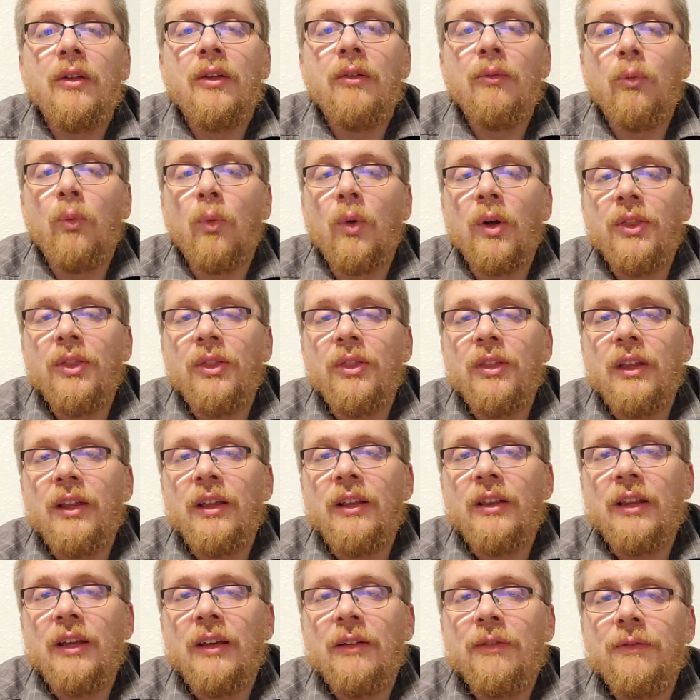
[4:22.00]
One
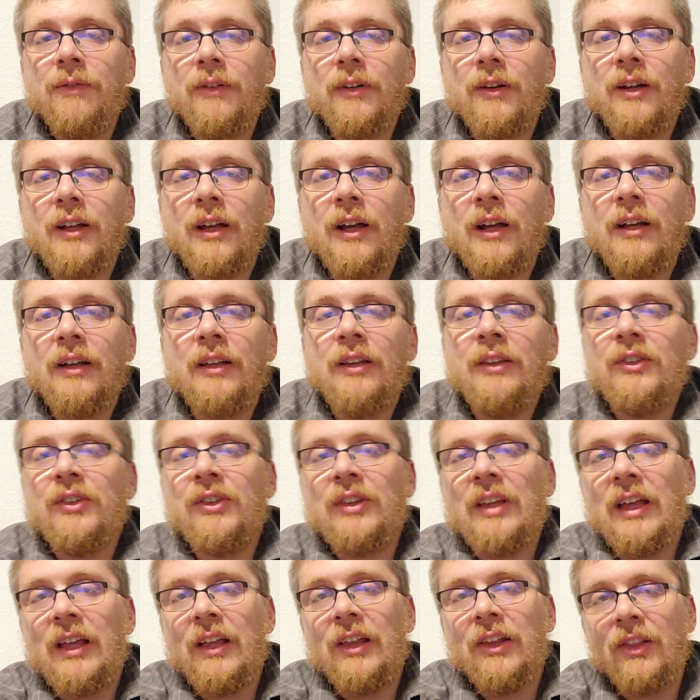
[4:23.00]
thing they forgot is
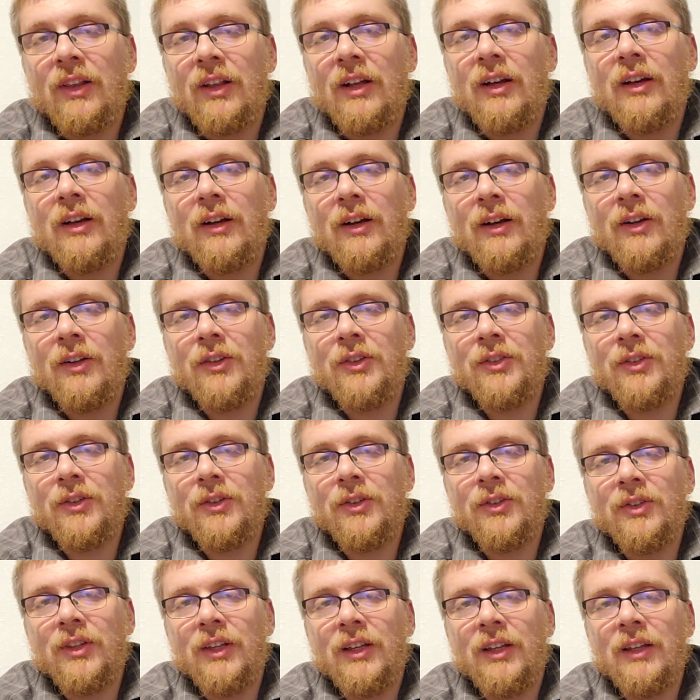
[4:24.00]
that law also
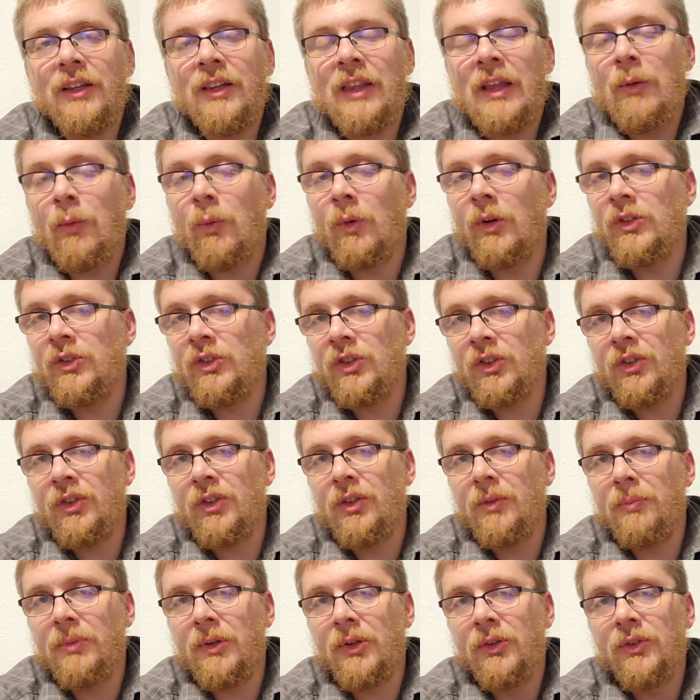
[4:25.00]
said they weren't just
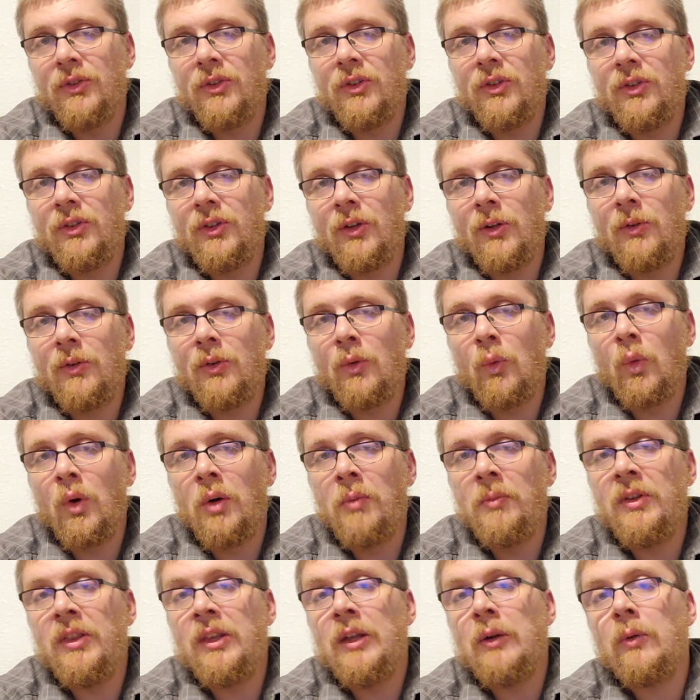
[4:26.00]
supposed to stone the
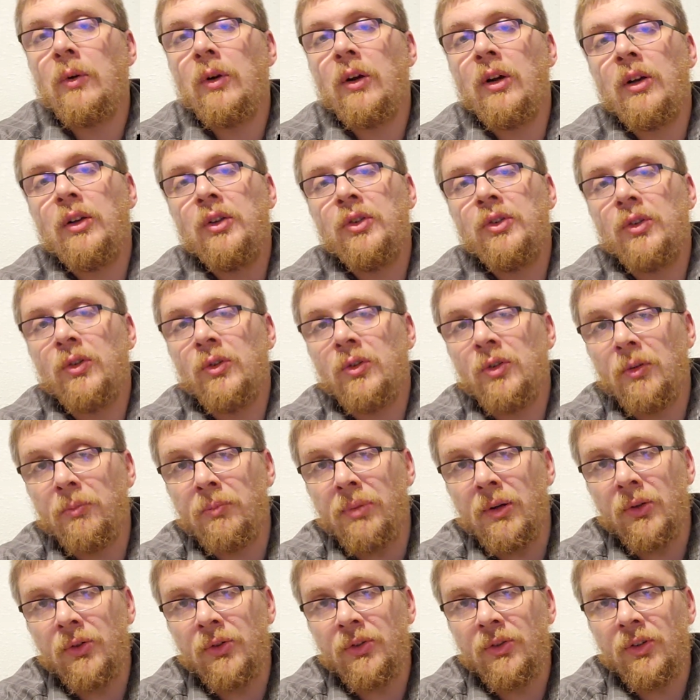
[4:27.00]
woman, they were also
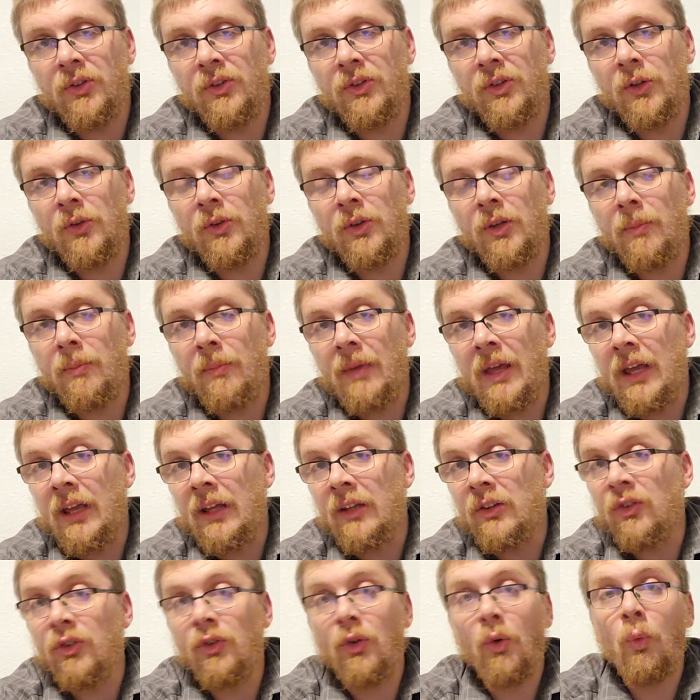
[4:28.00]
supposed to stone the
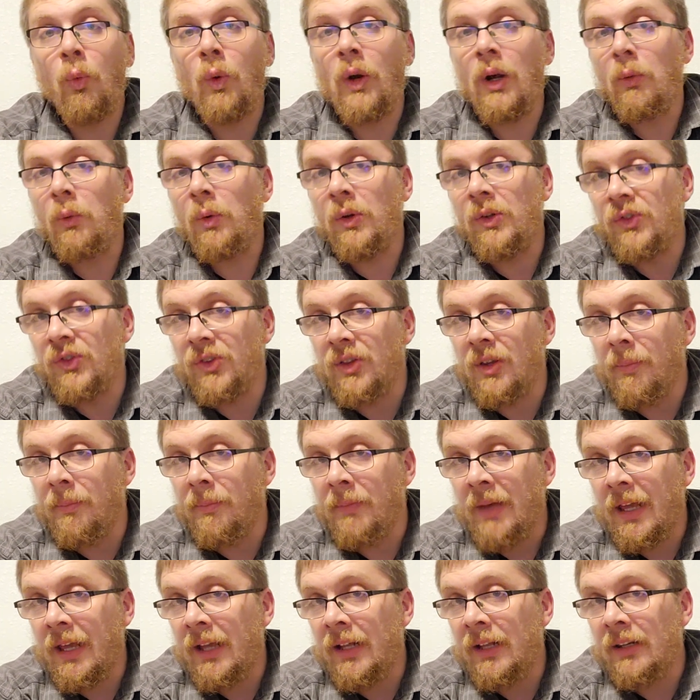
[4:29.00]
man. So where was the
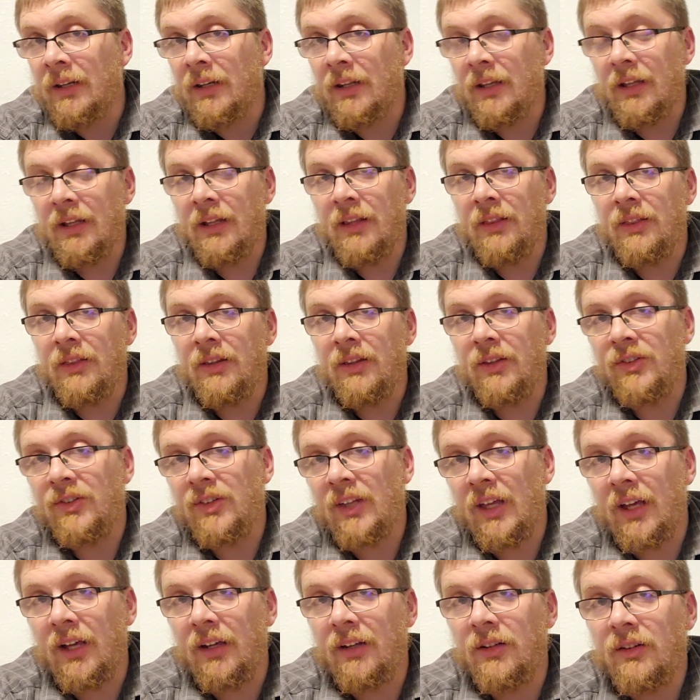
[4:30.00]
man in this
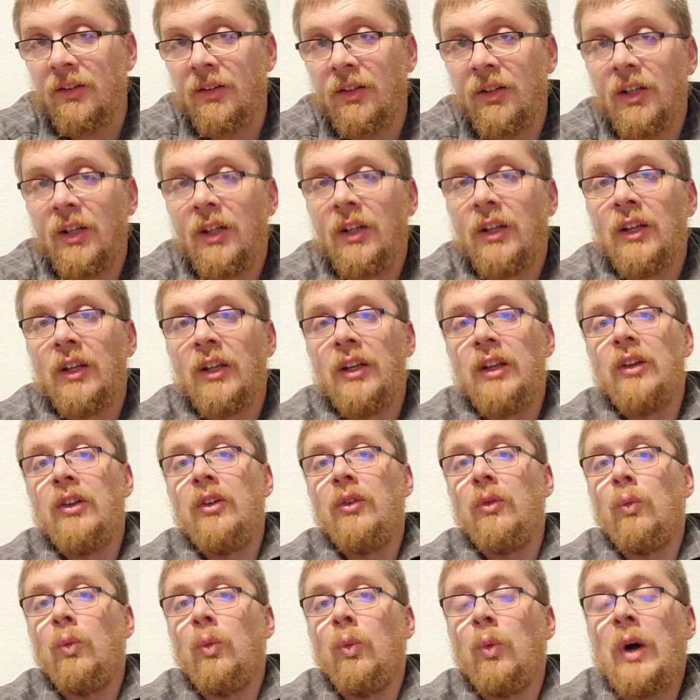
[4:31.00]
act?
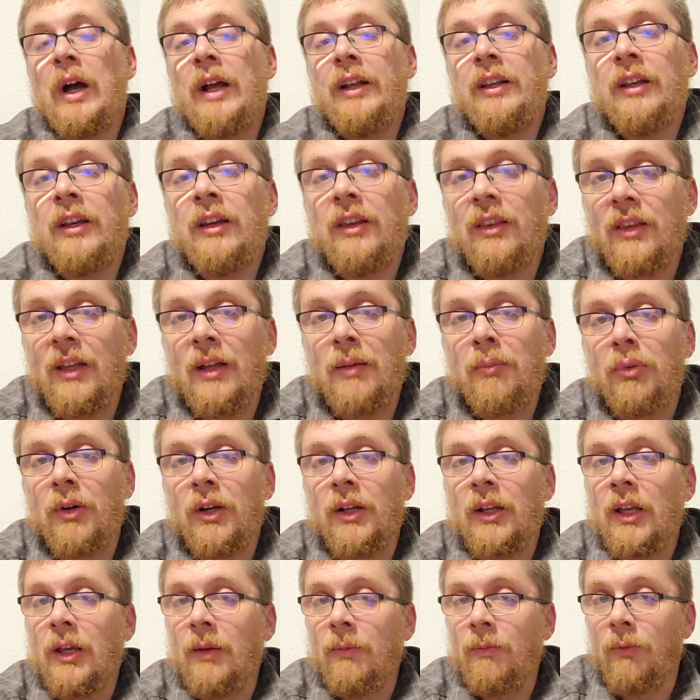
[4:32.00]
Why didn't they
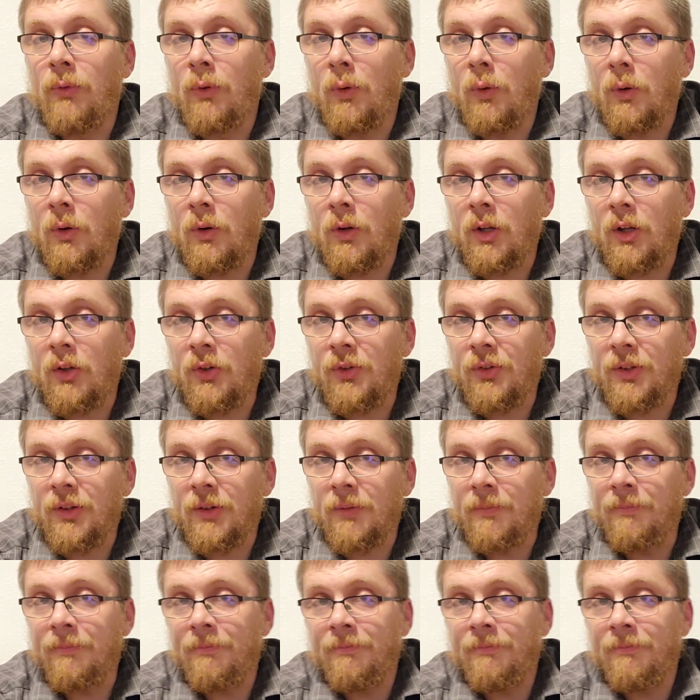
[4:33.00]
bring him forward also?